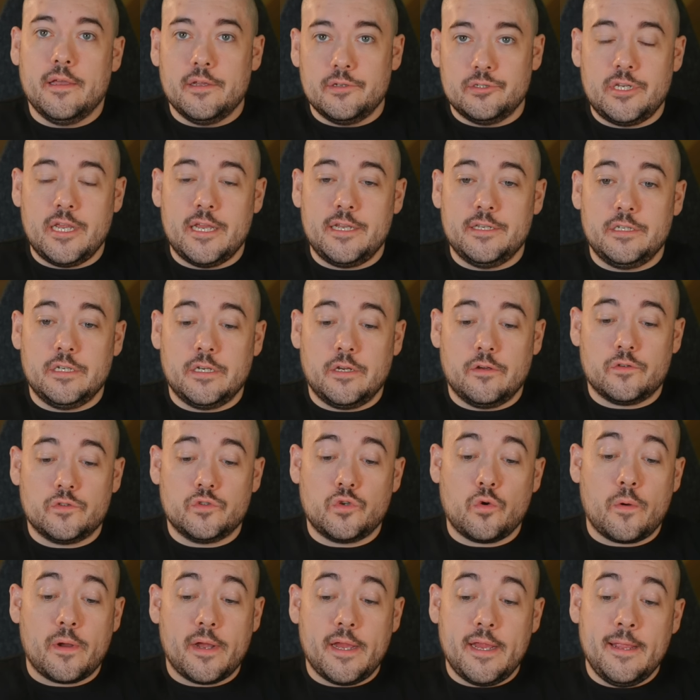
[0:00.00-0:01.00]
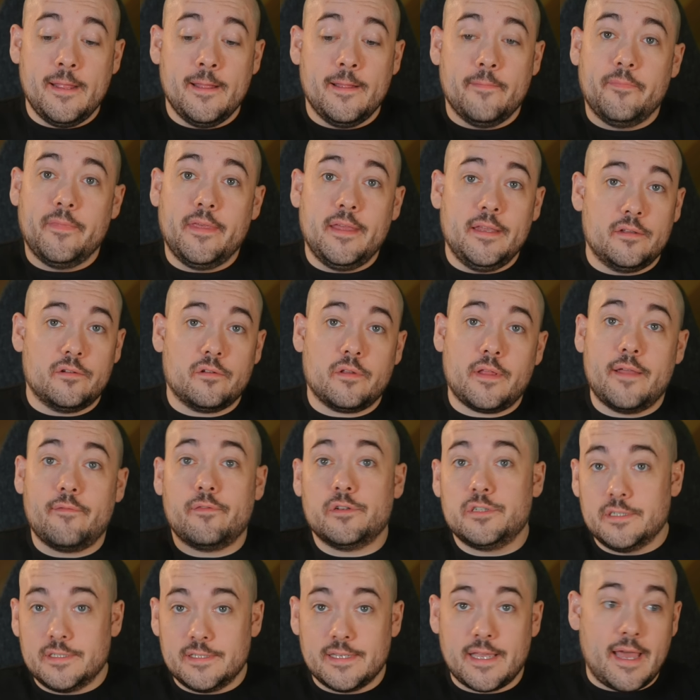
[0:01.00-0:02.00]
changing your story in your life,
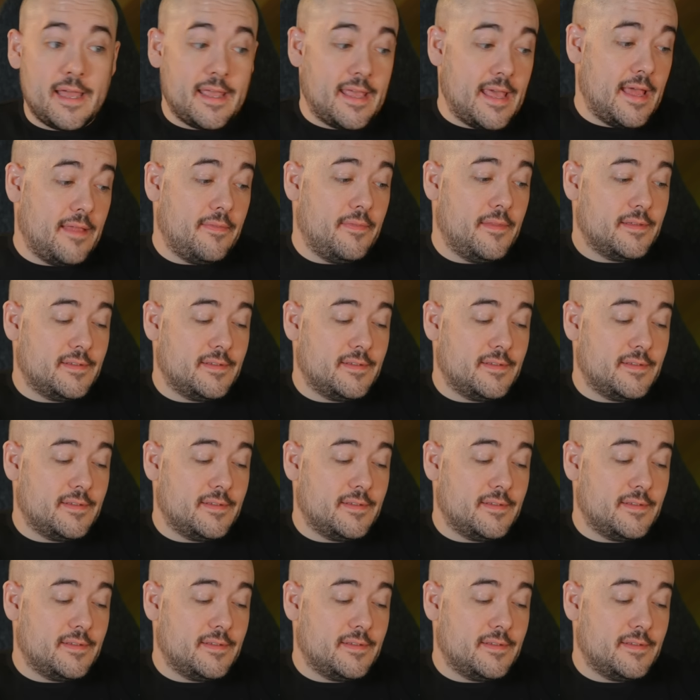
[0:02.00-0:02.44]
which is, again,